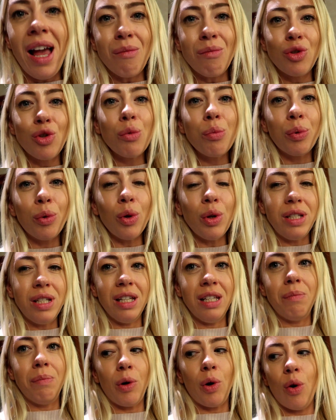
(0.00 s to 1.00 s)
I am so
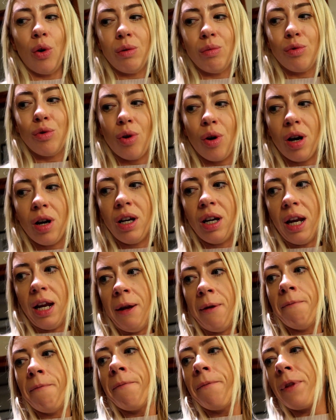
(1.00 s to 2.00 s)
bloated because I'm so
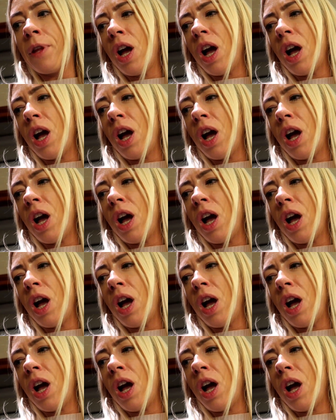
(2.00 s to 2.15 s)
hungry.